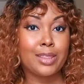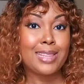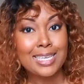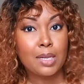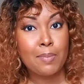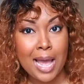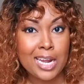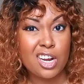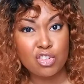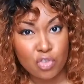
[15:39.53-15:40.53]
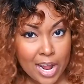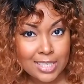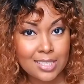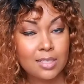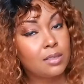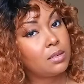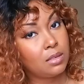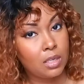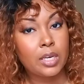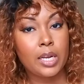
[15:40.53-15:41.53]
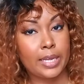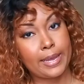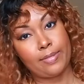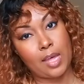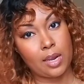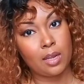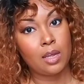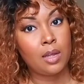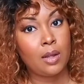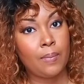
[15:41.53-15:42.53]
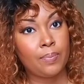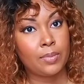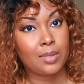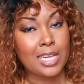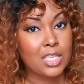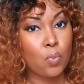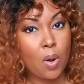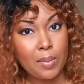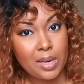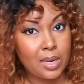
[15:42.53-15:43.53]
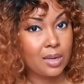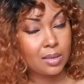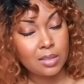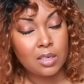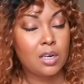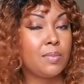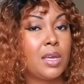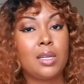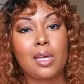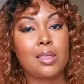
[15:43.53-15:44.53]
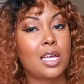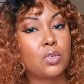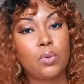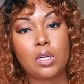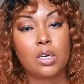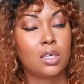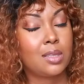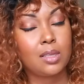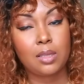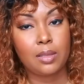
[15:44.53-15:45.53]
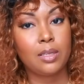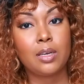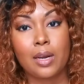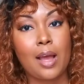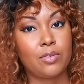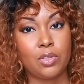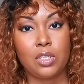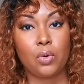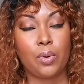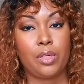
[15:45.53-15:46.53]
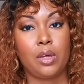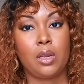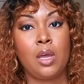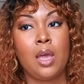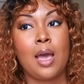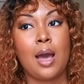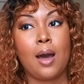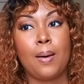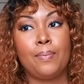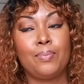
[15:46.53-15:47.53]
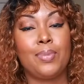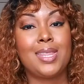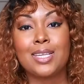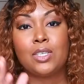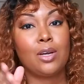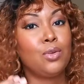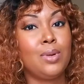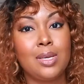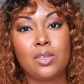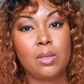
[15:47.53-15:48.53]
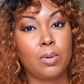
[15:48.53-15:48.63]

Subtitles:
that's a man in a dress, you're gonna get that. That's a woman in a, you know what I mean? Like, that's what you're gonna have to deal with it. But that's not unique to the